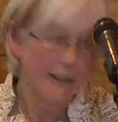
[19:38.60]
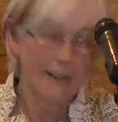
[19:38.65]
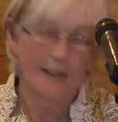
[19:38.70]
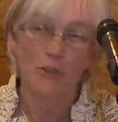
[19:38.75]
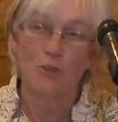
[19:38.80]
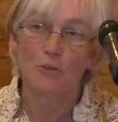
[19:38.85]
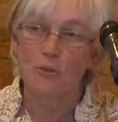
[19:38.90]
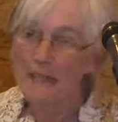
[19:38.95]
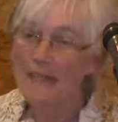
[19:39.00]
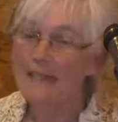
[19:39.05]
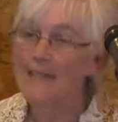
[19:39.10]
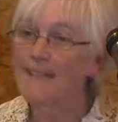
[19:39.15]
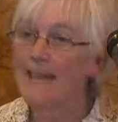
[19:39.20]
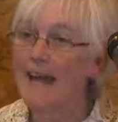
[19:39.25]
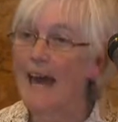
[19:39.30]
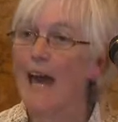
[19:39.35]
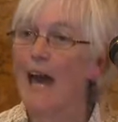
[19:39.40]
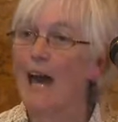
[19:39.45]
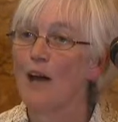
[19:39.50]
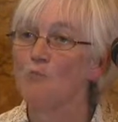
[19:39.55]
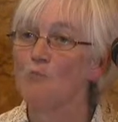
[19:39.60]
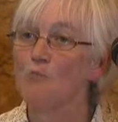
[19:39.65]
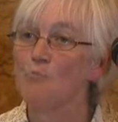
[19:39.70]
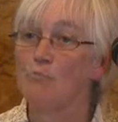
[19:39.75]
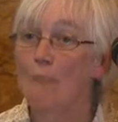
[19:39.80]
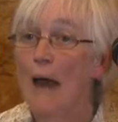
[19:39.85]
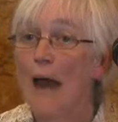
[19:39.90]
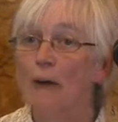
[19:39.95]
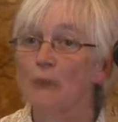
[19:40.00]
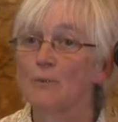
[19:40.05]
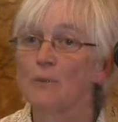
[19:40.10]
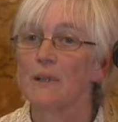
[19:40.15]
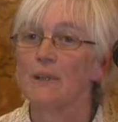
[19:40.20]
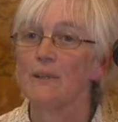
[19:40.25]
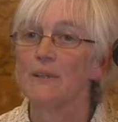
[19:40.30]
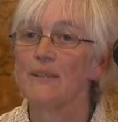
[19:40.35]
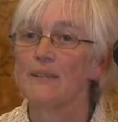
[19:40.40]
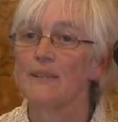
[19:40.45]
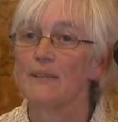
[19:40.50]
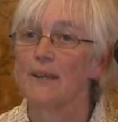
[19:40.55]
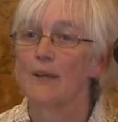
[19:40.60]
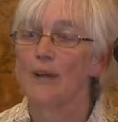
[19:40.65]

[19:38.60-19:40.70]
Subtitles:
You need to have boundless